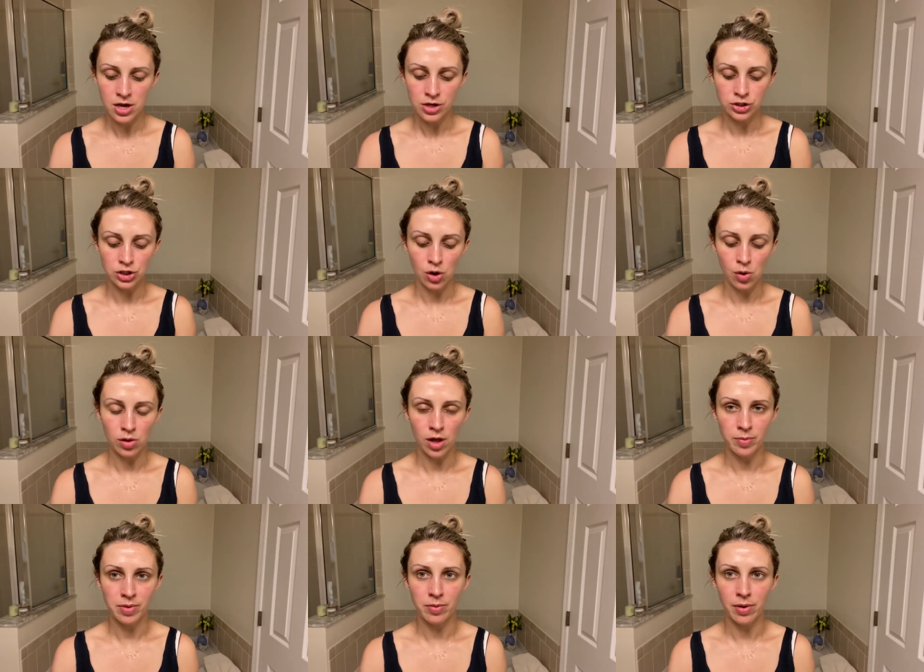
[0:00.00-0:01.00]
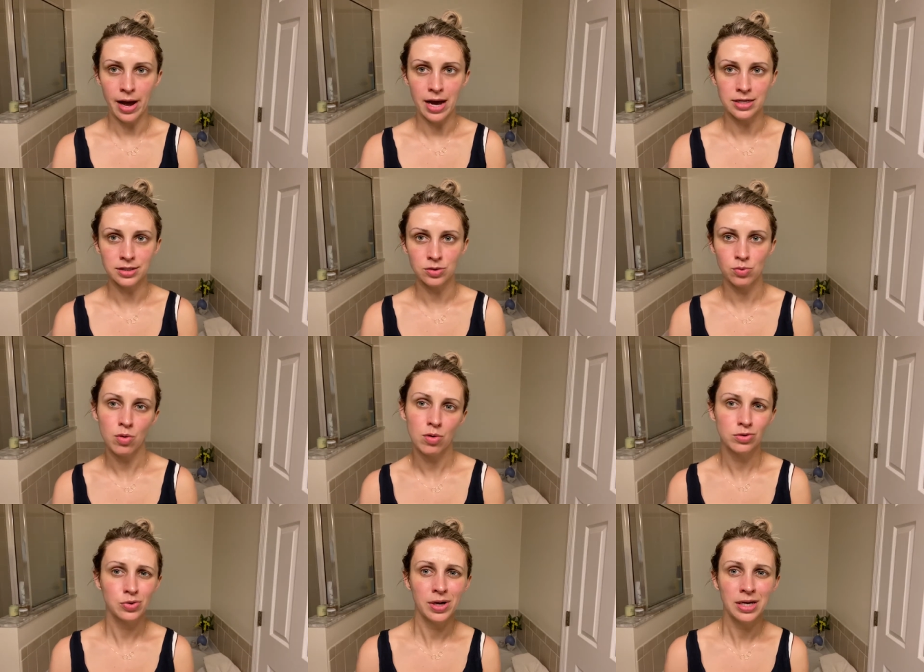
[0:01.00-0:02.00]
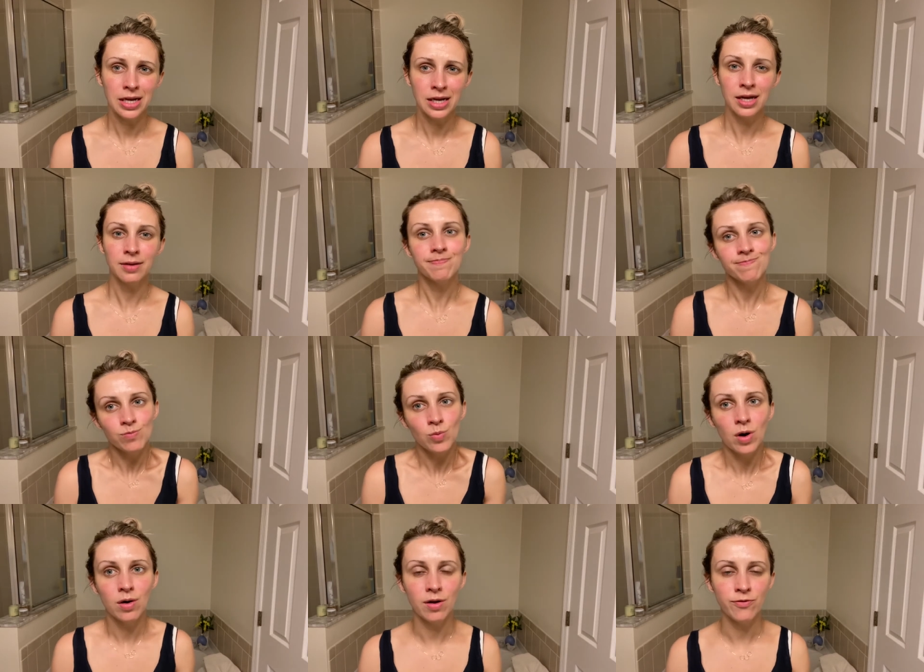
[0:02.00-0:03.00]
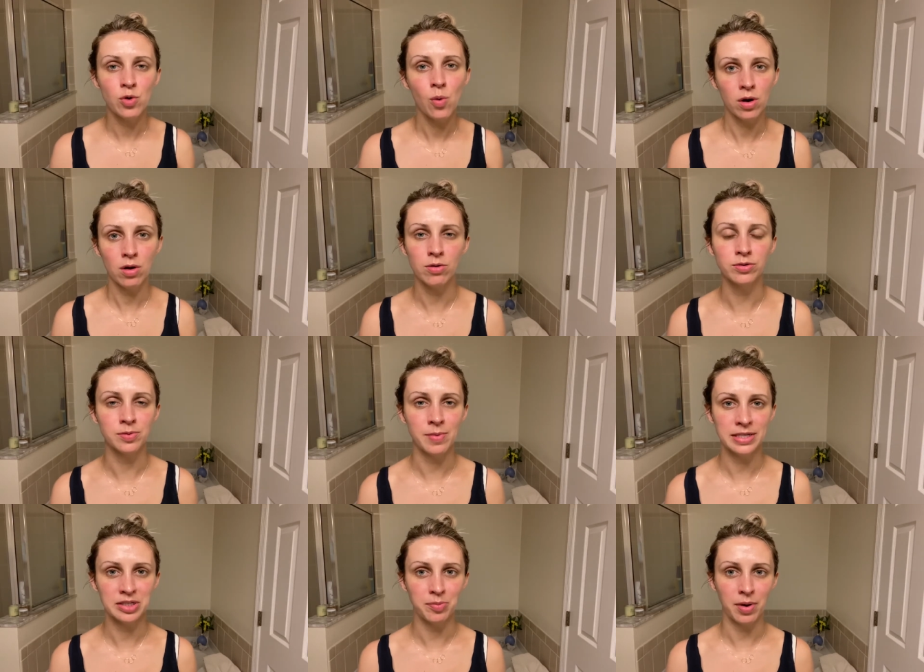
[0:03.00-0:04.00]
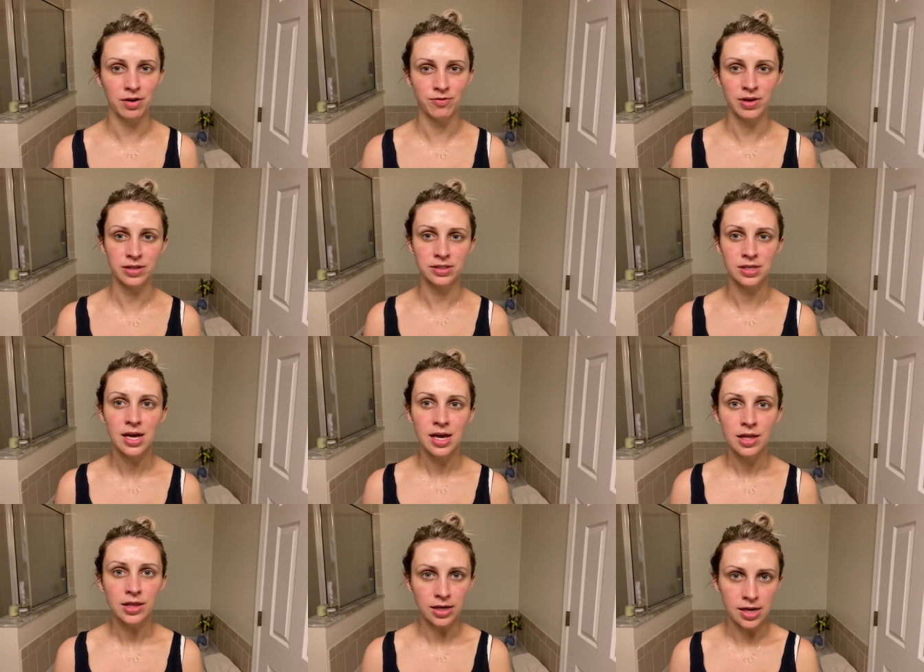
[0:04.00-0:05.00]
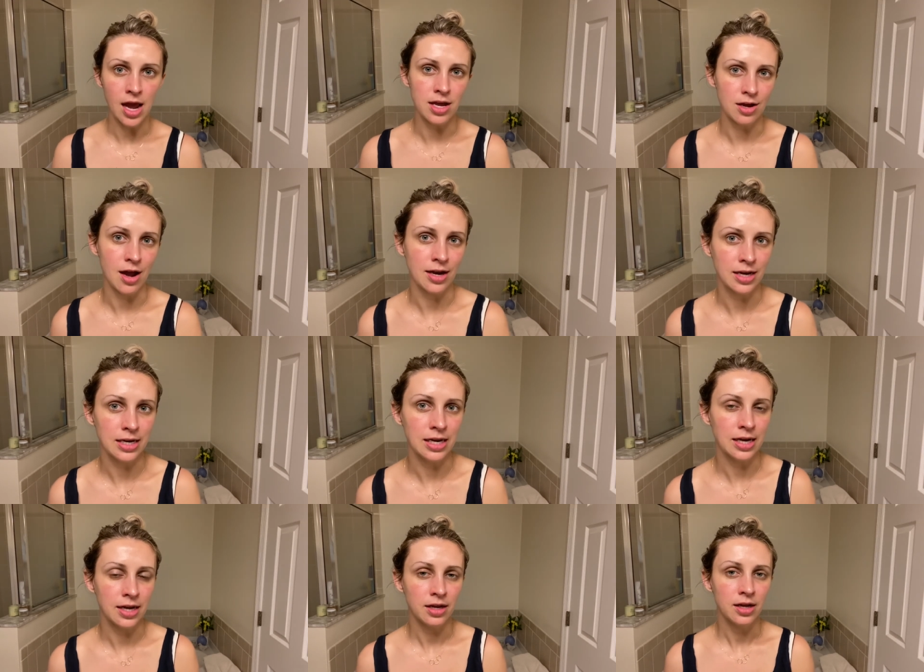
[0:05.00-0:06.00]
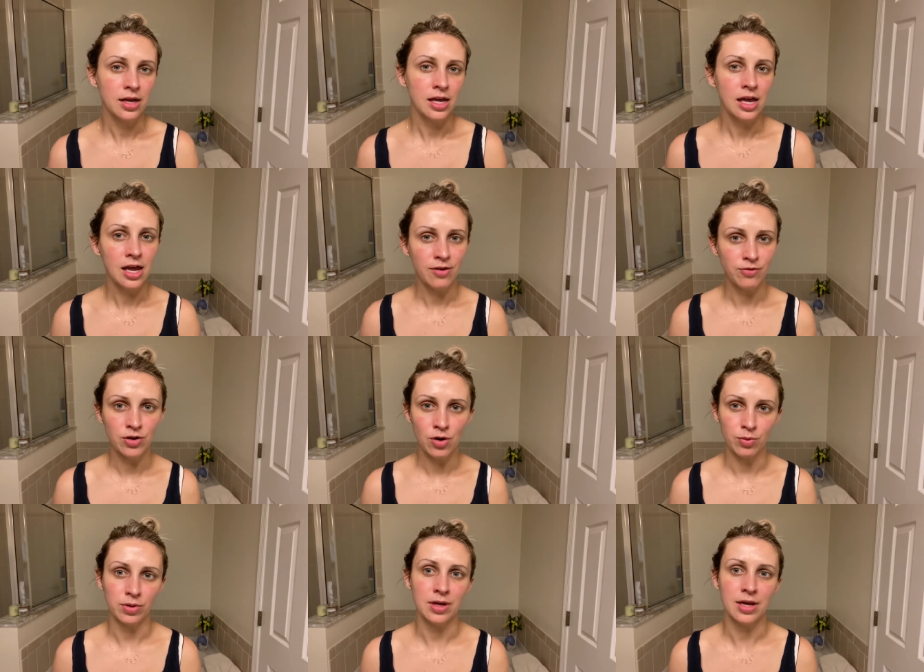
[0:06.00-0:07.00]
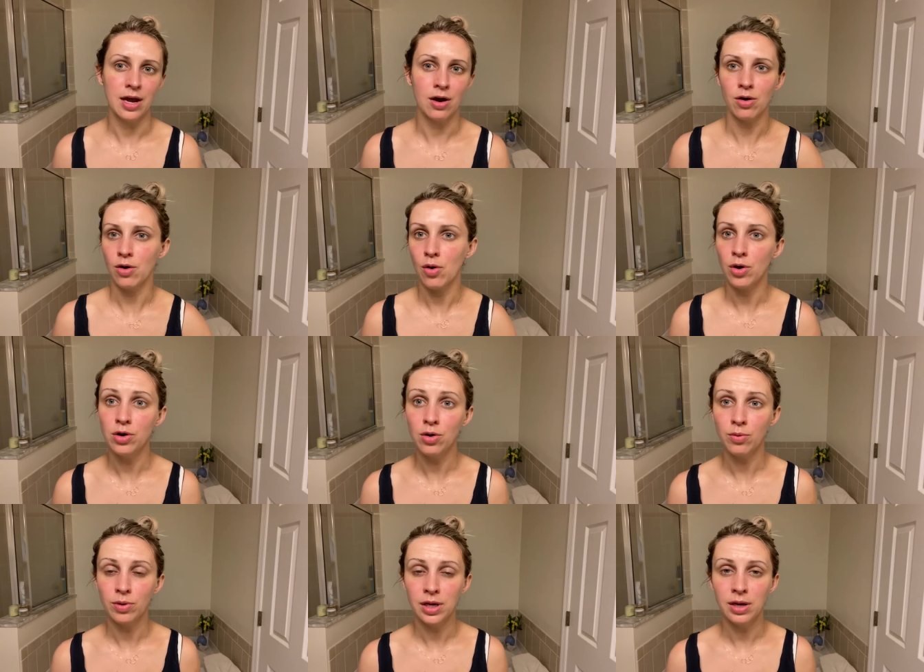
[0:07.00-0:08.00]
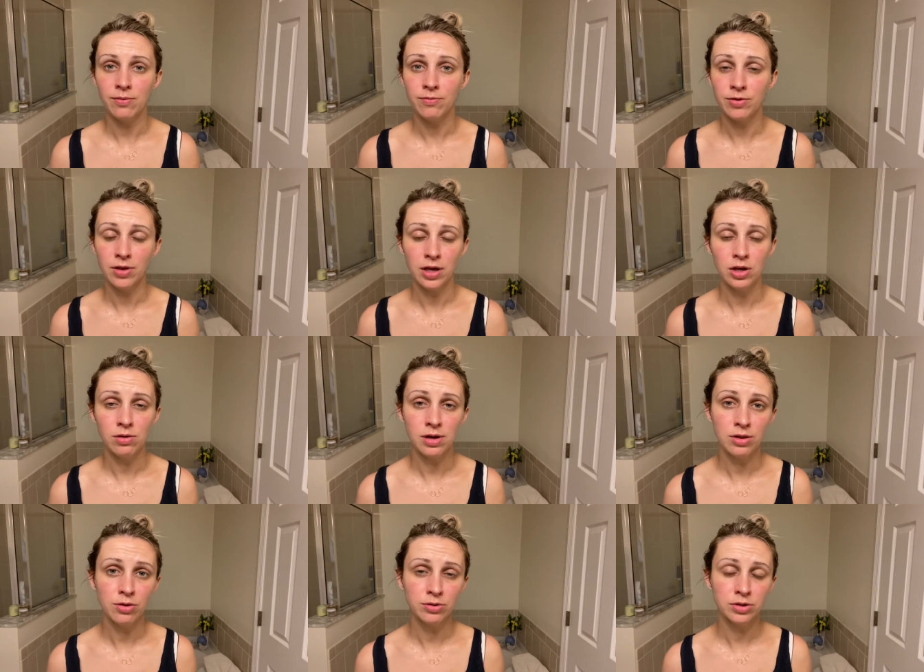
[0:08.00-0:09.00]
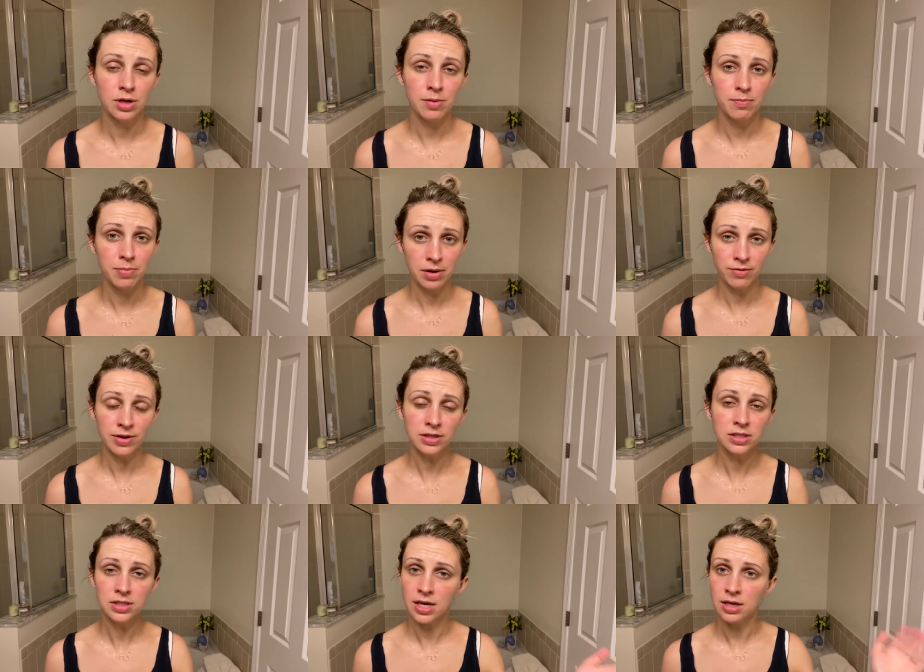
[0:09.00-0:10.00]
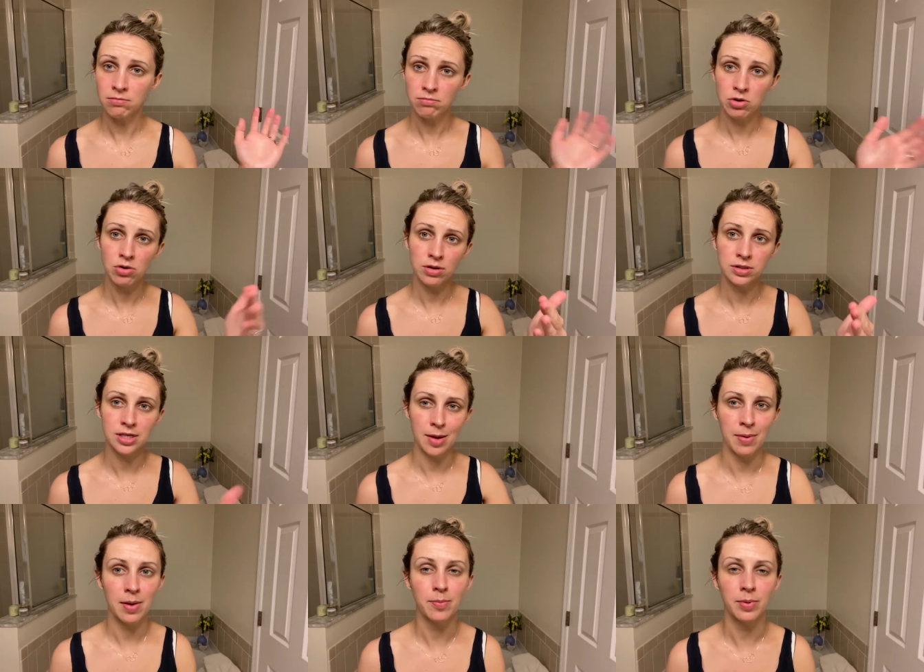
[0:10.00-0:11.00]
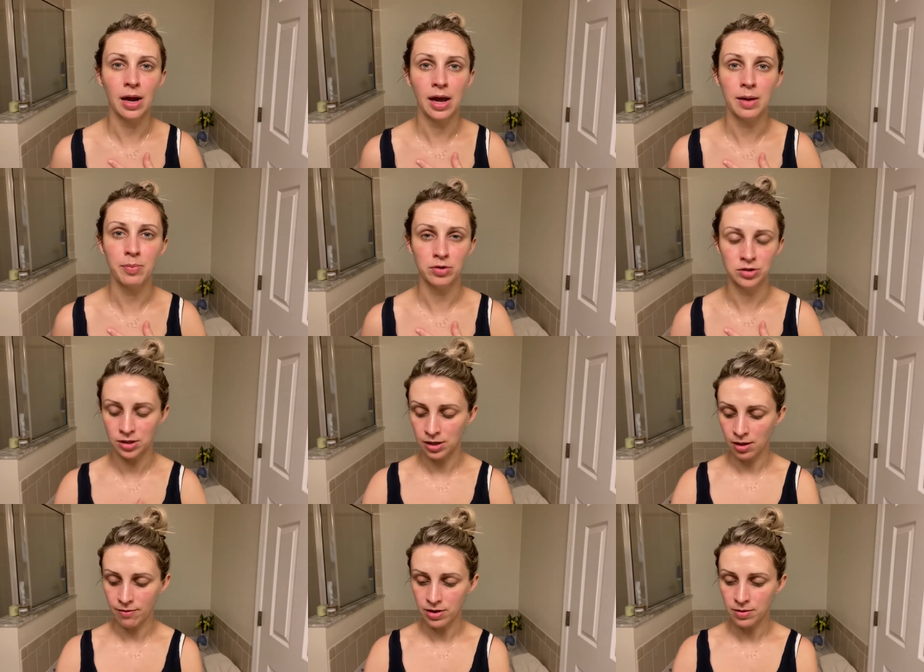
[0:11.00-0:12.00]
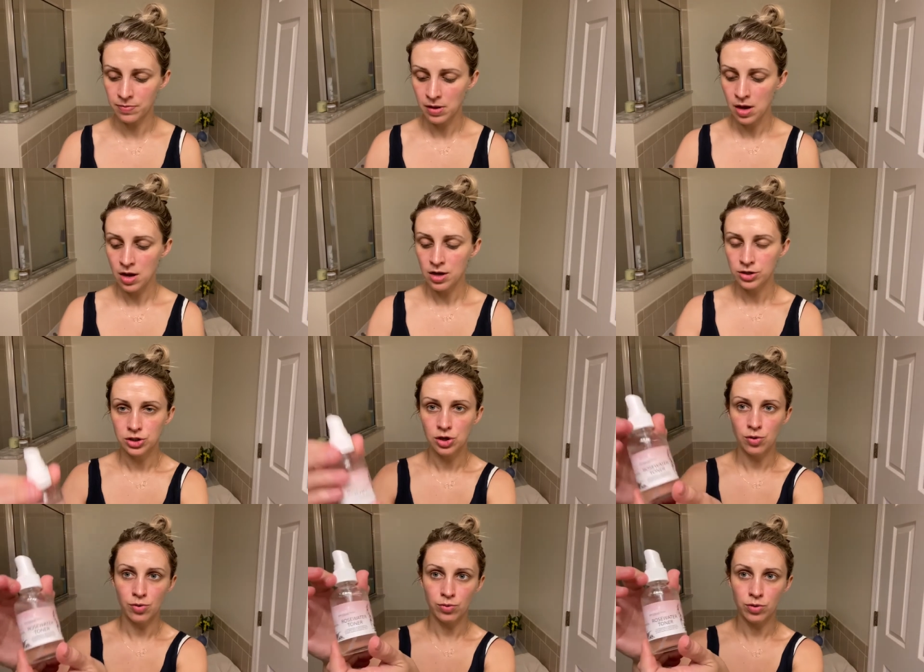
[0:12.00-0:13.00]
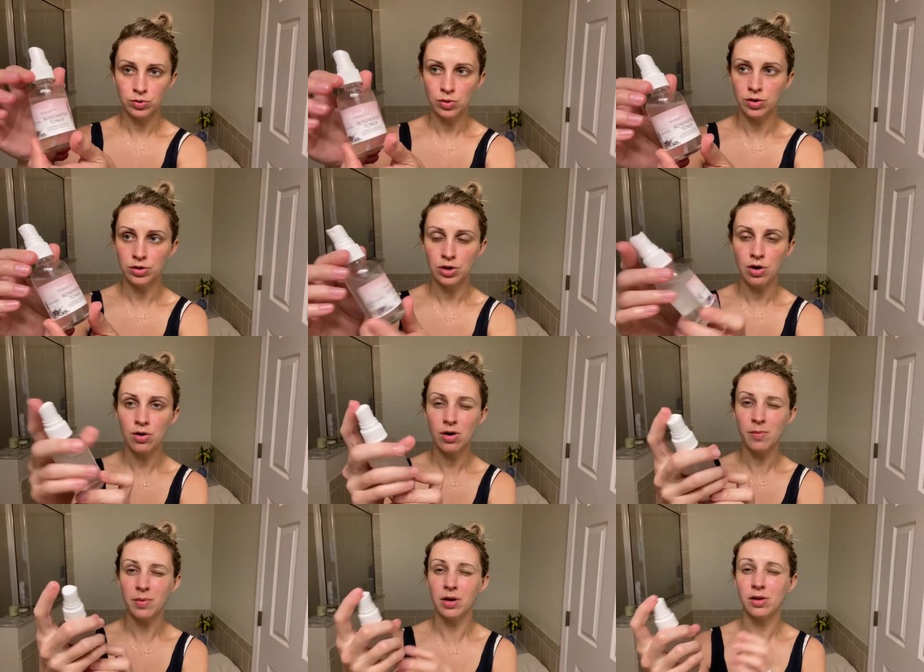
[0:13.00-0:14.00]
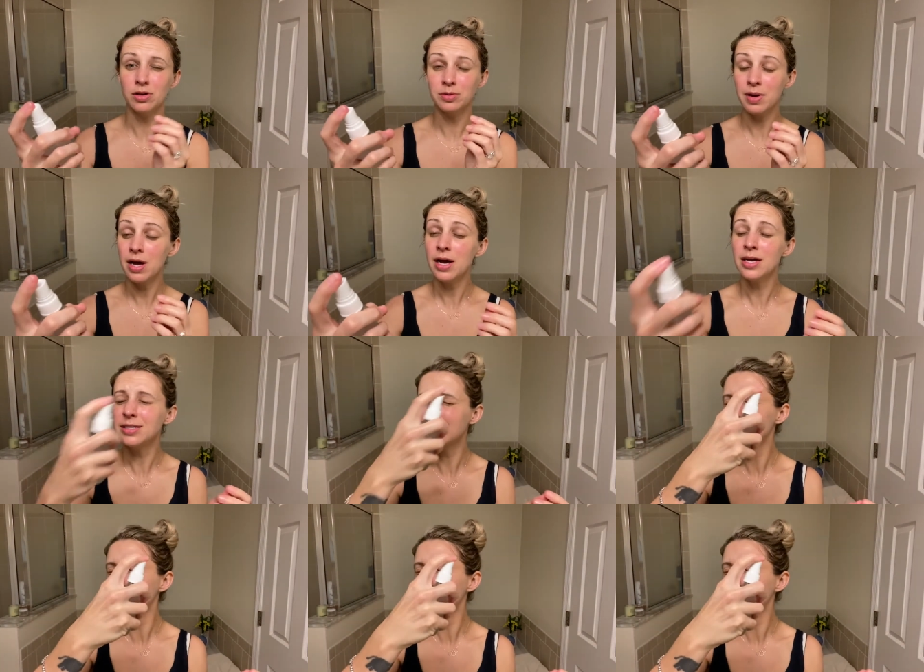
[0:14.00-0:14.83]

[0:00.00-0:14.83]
So a lot of people ask, well, do I need it? Well, if you want all those amazing benefits, then yeah, you kind of need it. If you don't really care or you don't really feel like you need those benefits, then you can skip it, but I personally love it. So Rose Water Toner, I'm gonna close my eyes.